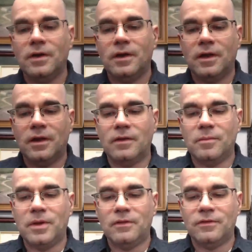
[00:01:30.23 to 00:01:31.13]
getting
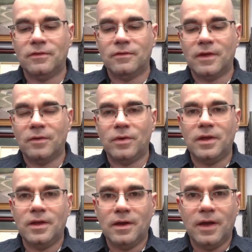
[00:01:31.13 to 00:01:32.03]
the pieces that we
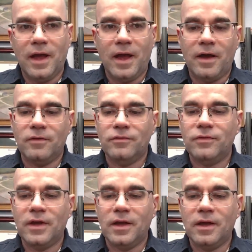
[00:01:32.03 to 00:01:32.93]

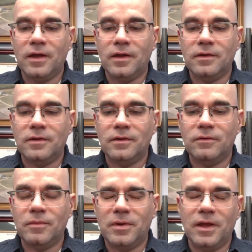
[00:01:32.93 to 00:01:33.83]
have, and
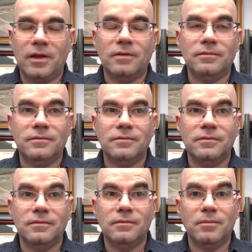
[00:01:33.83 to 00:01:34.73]
we've been getting
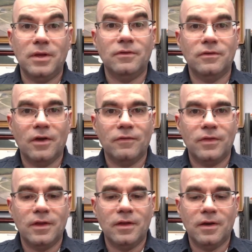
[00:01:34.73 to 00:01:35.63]
pieces off
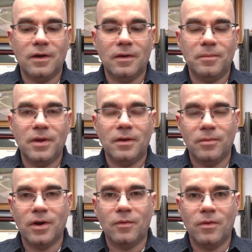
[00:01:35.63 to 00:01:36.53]
the
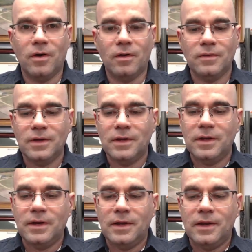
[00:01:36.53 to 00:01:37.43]
Pick-a-Brick wall
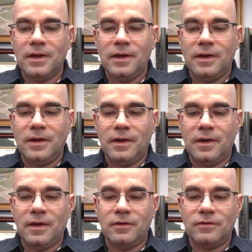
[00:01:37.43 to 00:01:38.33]

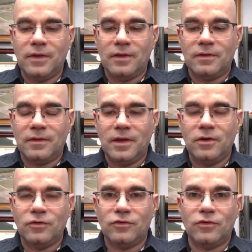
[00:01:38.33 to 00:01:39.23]
at the
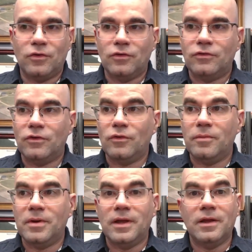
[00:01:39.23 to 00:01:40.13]
Lego store, so we've
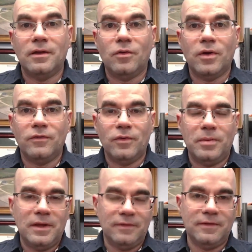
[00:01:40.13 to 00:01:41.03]
been getting quite a few
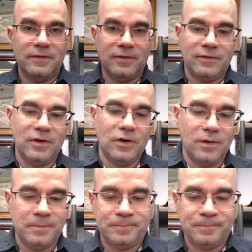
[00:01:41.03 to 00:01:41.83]
pieces this year.